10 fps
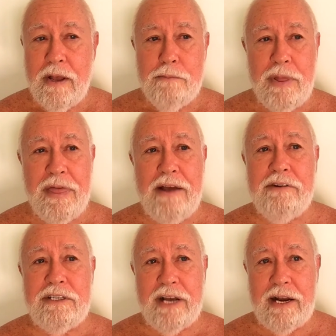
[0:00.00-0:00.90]
But they've
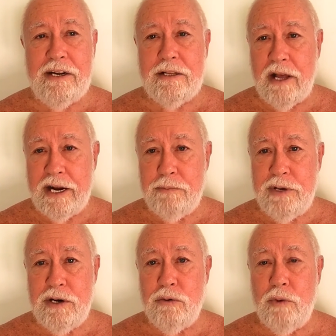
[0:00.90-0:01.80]
attained
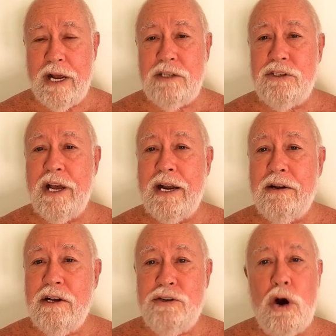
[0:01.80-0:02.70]
enlightenment in ways
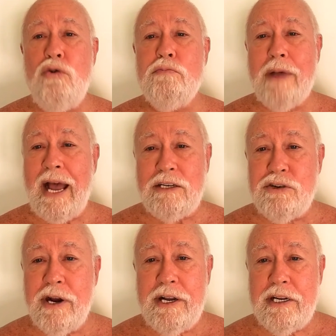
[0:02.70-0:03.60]
that don't
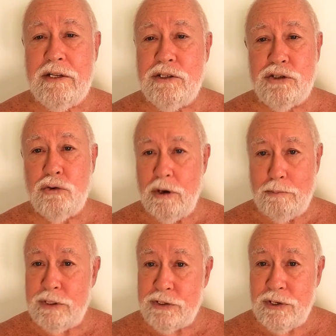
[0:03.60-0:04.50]
match any of the
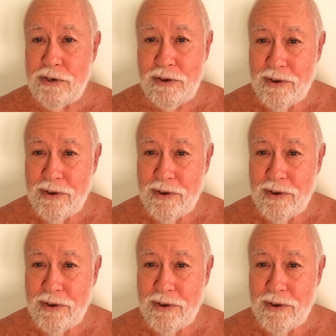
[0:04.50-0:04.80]
scripts.